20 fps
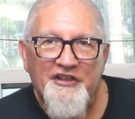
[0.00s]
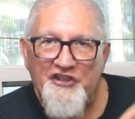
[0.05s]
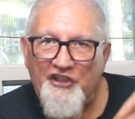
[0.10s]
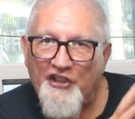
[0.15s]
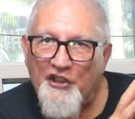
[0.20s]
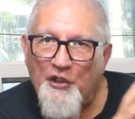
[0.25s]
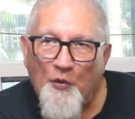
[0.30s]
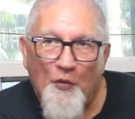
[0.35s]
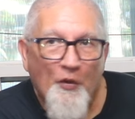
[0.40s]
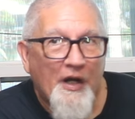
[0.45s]
It's
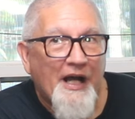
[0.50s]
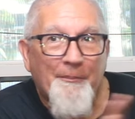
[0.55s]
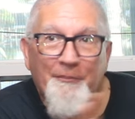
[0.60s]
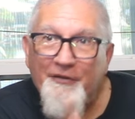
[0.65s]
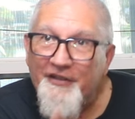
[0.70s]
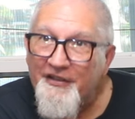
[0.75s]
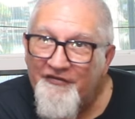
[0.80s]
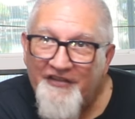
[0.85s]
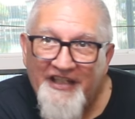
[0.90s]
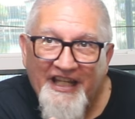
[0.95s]
a
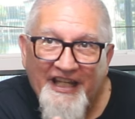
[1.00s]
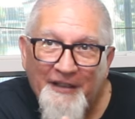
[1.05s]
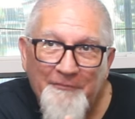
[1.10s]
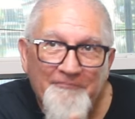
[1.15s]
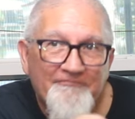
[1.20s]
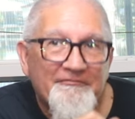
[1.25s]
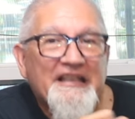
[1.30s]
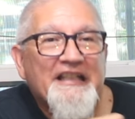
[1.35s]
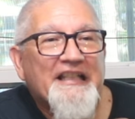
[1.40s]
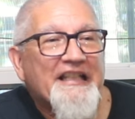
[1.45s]
cooperative
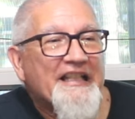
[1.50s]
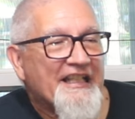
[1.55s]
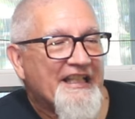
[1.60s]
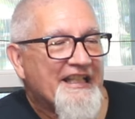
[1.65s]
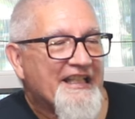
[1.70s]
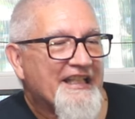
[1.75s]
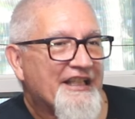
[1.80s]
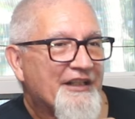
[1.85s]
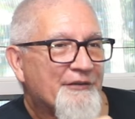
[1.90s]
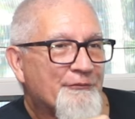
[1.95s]
game
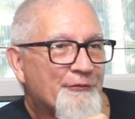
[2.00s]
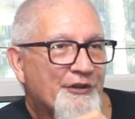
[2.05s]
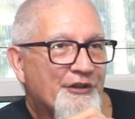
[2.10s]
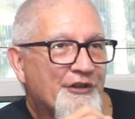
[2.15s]
and